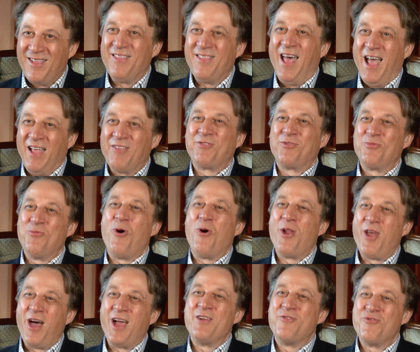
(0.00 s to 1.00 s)
that's
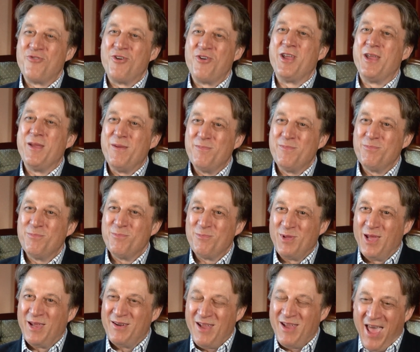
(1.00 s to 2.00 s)
what I dream
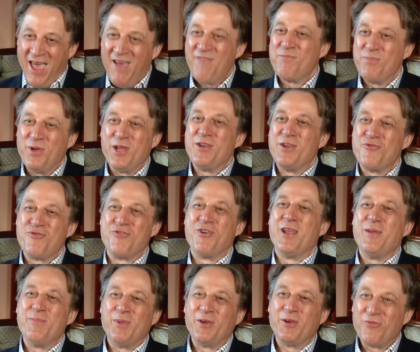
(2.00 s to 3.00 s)
and have been
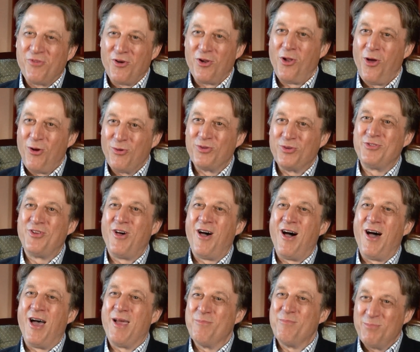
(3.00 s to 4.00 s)
dreaming for a long
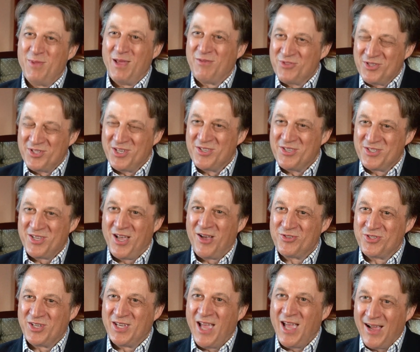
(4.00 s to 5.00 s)
time, ever since I
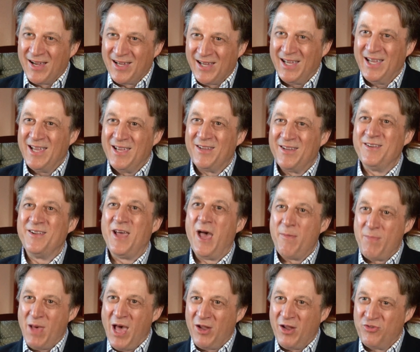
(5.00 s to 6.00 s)
was a young kid,
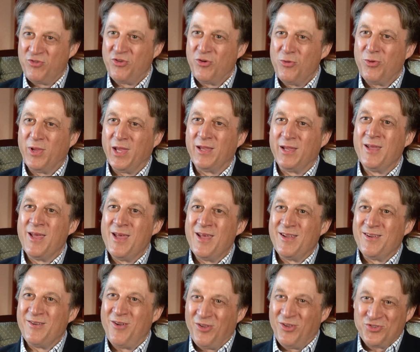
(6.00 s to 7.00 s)
about doing.
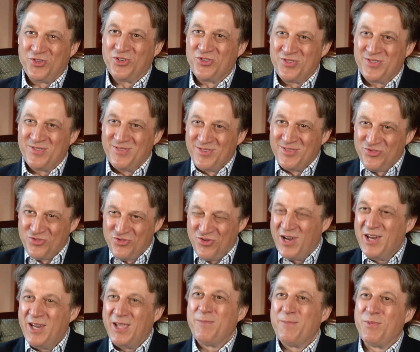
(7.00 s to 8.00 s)
Not just
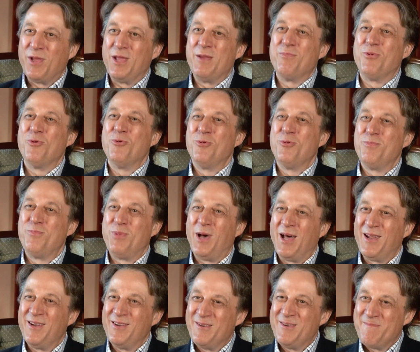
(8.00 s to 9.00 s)
treating people,
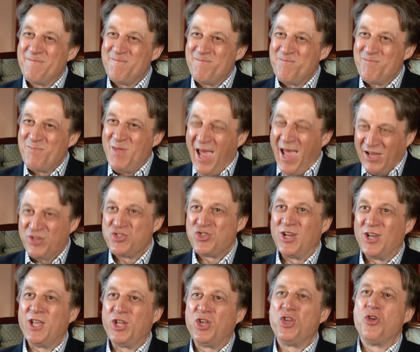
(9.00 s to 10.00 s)
but
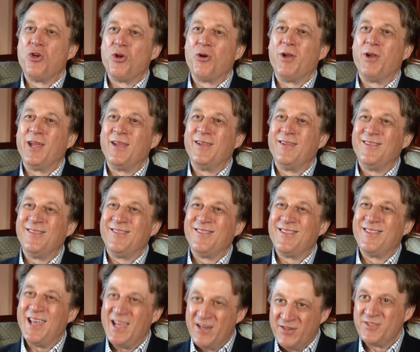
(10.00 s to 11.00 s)
actually curing
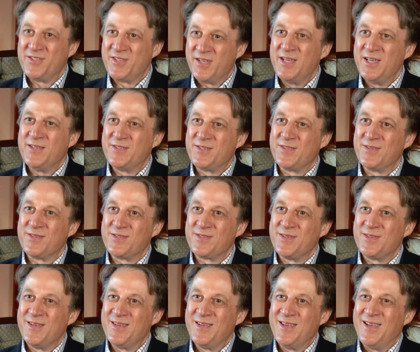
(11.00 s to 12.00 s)
their diseases.